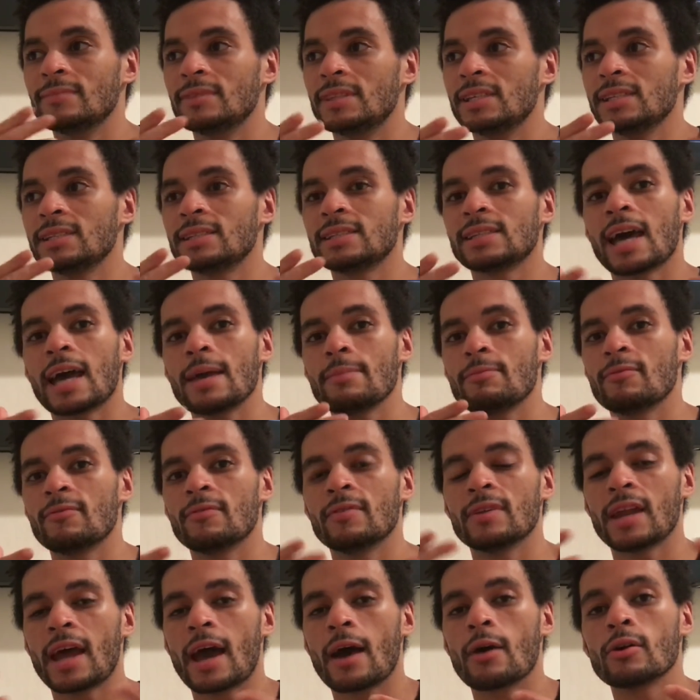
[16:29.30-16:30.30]
this type
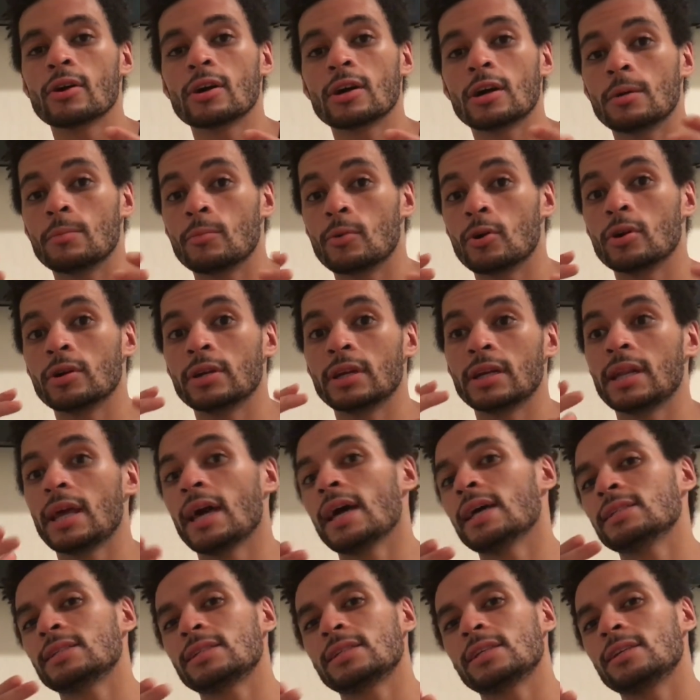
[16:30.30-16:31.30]
of an outcome on
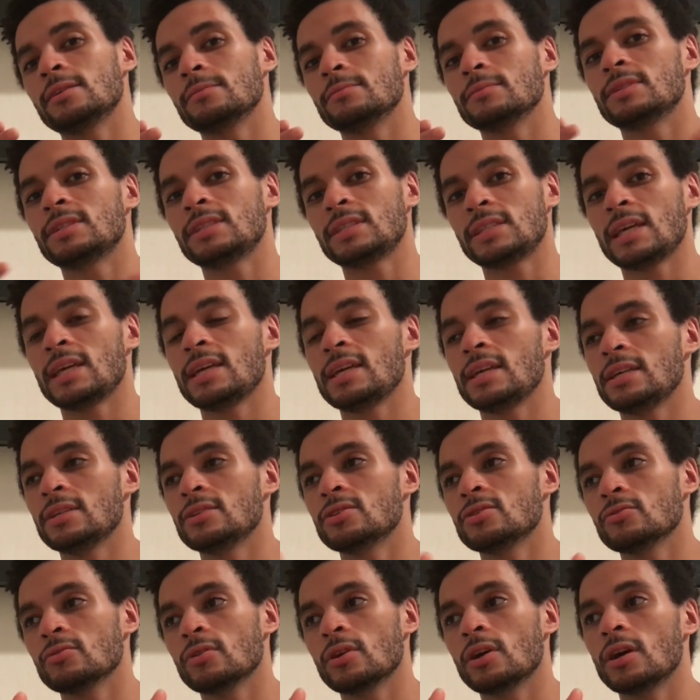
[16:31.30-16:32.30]
an SM
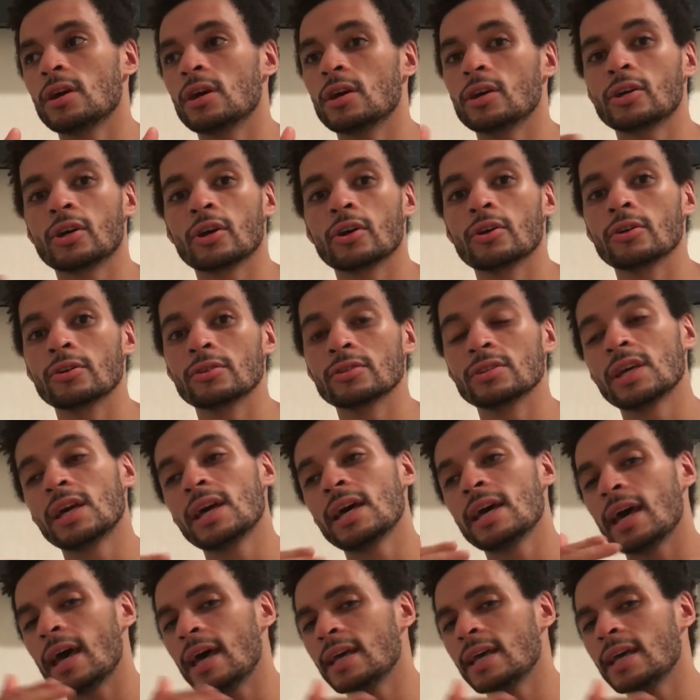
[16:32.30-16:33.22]
stage occurs.